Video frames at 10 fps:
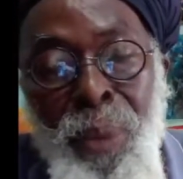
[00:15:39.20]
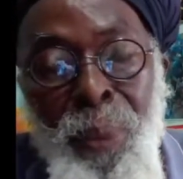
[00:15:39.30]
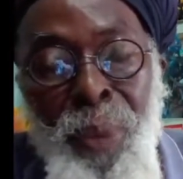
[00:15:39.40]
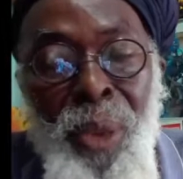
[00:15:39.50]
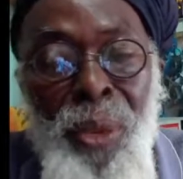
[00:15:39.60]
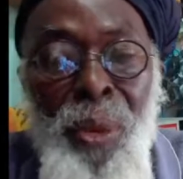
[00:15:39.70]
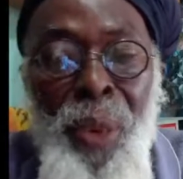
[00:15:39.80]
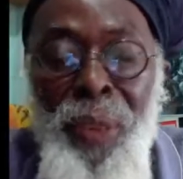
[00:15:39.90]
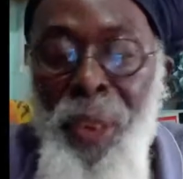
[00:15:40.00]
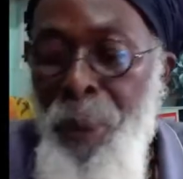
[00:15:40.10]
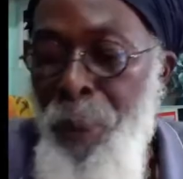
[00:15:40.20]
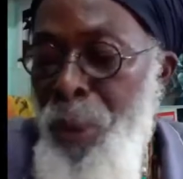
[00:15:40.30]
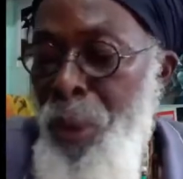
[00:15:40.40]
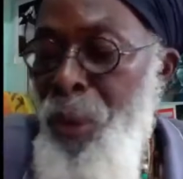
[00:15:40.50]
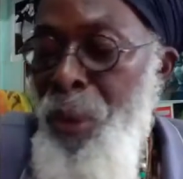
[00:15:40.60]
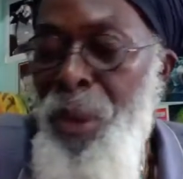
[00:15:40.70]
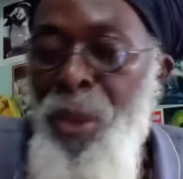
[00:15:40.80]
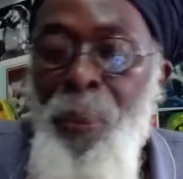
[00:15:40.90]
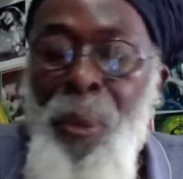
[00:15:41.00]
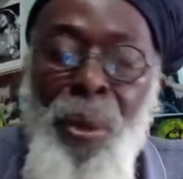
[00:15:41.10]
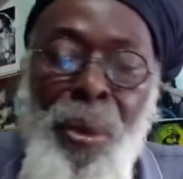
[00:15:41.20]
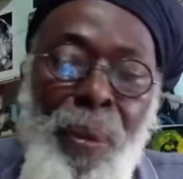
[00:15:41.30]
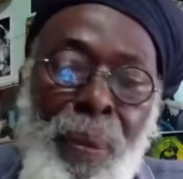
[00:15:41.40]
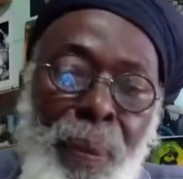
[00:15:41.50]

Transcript: Sometimes some rasta end up with some dispute.